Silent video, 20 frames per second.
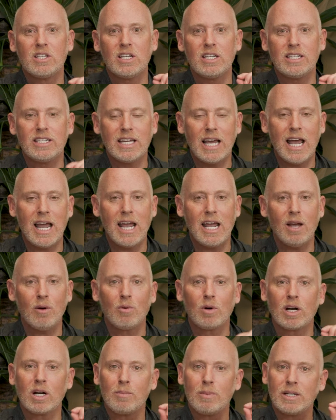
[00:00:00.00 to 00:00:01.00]
Today,
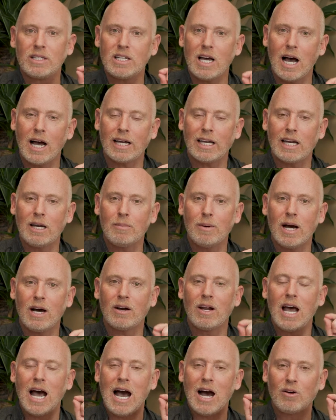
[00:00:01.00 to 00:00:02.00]
we're going to be talking
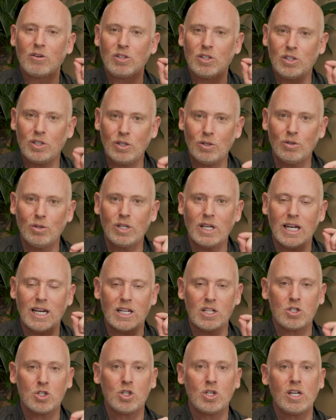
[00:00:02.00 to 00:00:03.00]
about how you
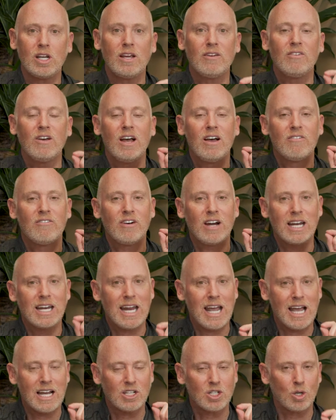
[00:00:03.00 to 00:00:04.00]
can achieve
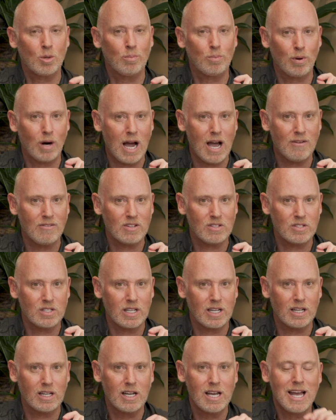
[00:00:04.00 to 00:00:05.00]
financial
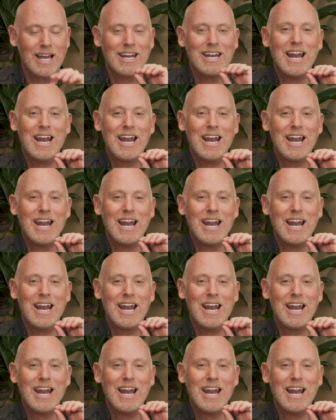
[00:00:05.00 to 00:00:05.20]
privacy,